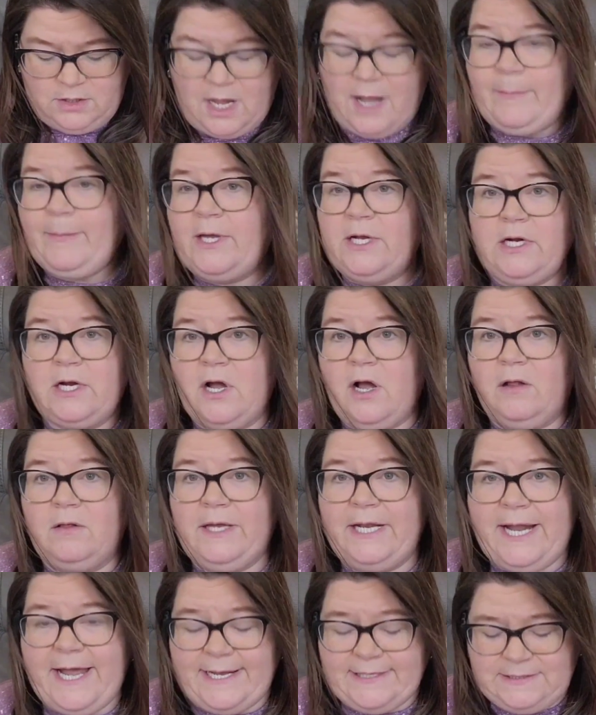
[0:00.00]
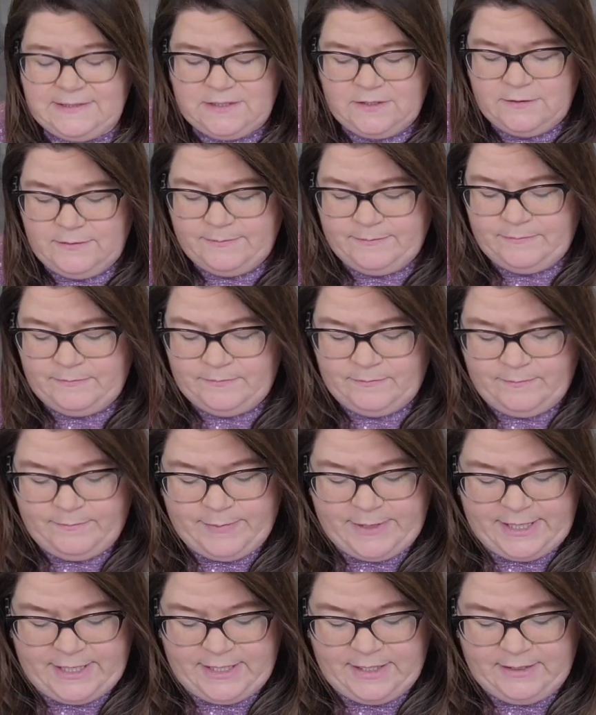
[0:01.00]
I'm going to call and ask them,
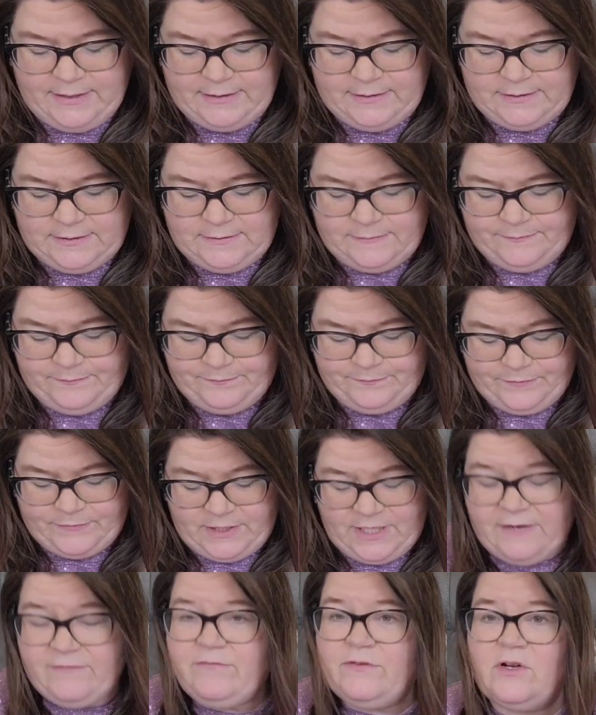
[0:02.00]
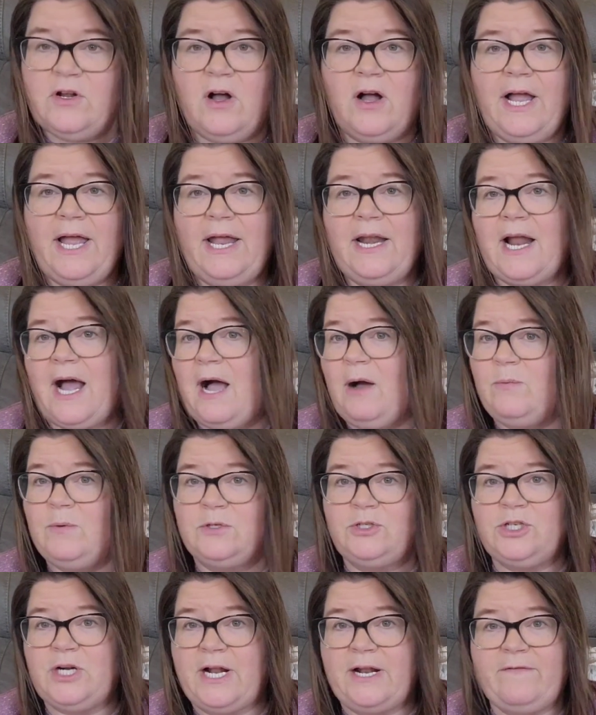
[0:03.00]
but if not, I
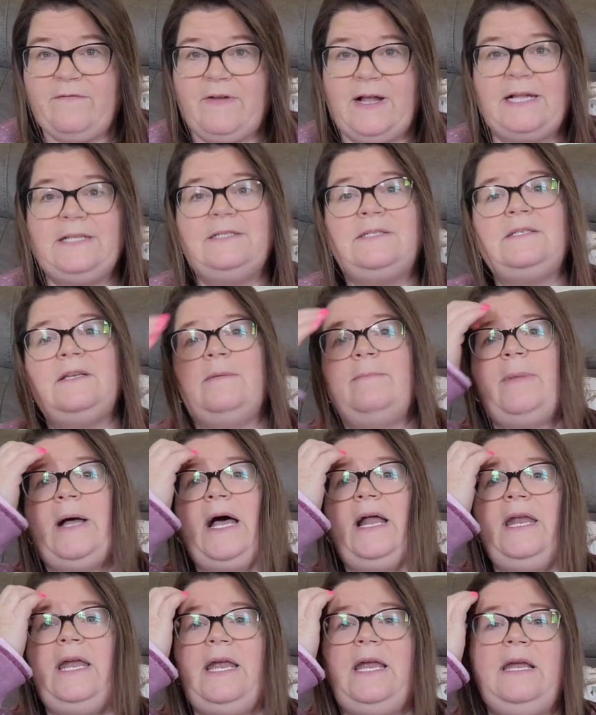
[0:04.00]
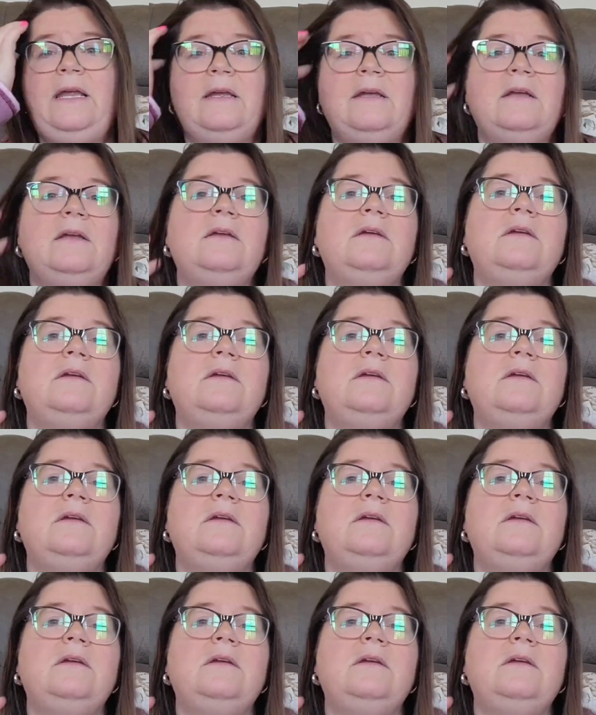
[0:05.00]
will try to find somebody